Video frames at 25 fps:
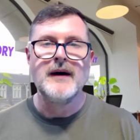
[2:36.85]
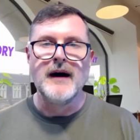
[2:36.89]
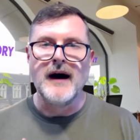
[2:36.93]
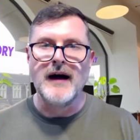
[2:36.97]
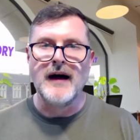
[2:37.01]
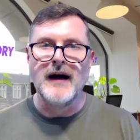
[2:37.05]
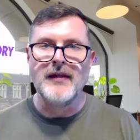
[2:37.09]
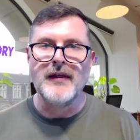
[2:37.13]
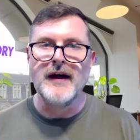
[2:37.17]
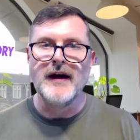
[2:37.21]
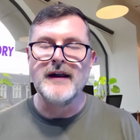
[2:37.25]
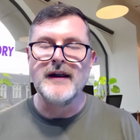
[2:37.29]

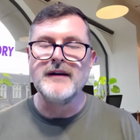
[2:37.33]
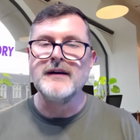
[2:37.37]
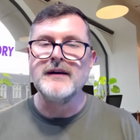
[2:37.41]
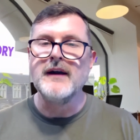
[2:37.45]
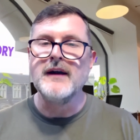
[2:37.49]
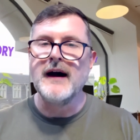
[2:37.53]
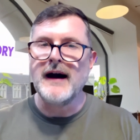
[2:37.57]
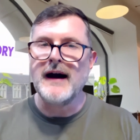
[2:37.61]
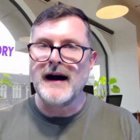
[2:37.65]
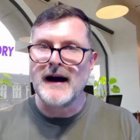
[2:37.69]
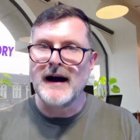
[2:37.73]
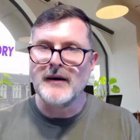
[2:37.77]
and then
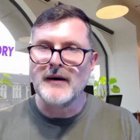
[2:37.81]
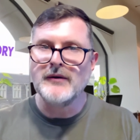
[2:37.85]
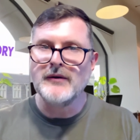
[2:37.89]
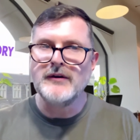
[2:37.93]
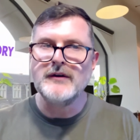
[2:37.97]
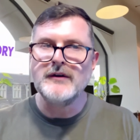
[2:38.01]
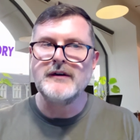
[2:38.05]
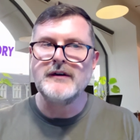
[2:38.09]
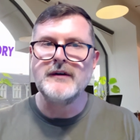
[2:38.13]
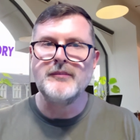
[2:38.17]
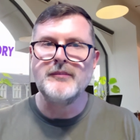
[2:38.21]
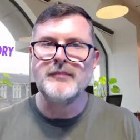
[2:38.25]
how do
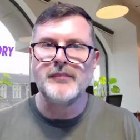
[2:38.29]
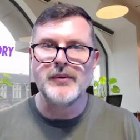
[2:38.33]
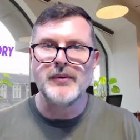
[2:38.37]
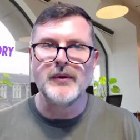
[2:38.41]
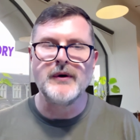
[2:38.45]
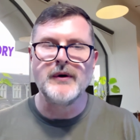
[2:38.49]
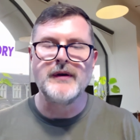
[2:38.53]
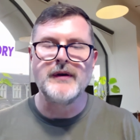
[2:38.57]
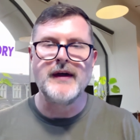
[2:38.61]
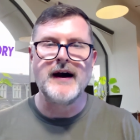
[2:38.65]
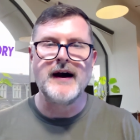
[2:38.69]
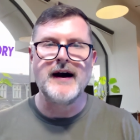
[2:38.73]
you
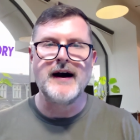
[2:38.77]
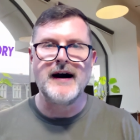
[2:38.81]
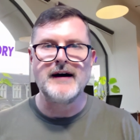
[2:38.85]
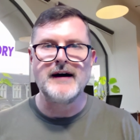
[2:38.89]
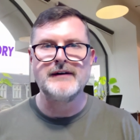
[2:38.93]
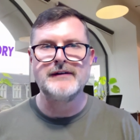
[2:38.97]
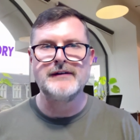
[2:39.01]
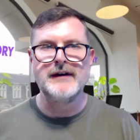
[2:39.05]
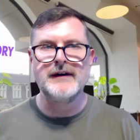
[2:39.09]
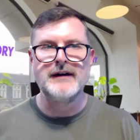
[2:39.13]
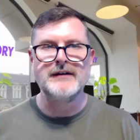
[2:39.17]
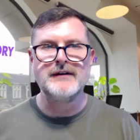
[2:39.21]
deploy that
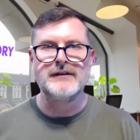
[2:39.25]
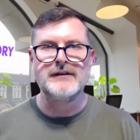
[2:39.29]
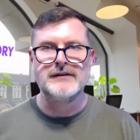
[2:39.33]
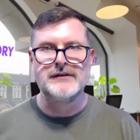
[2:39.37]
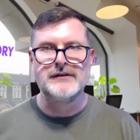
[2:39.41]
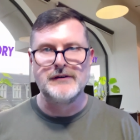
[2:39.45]
asset